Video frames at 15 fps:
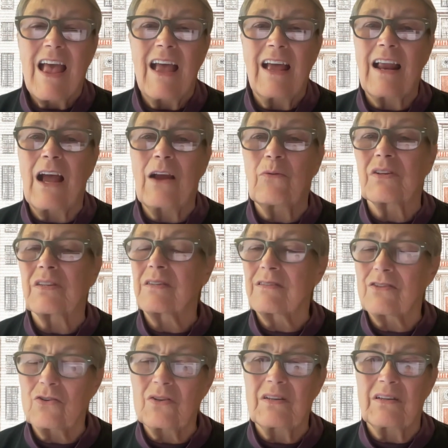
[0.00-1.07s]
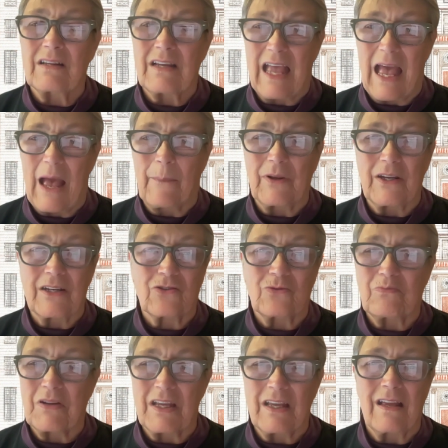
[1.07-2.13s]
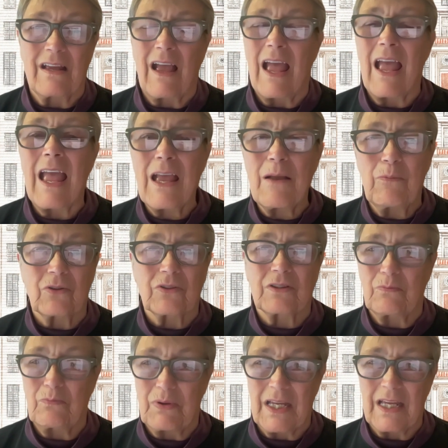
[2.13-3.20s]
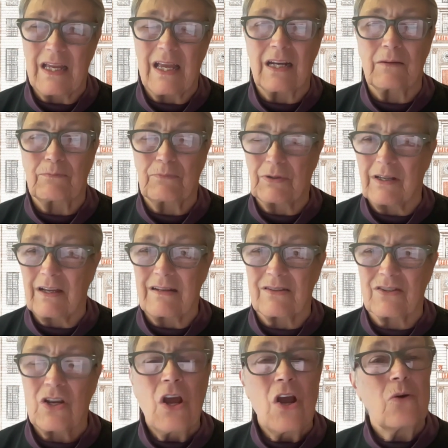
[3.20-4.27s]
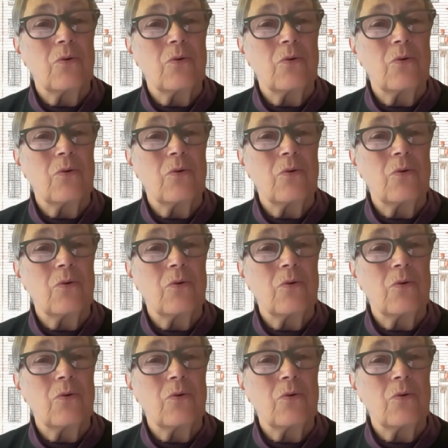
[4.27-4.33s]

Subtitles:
And I was certainly happy to be able to be in a place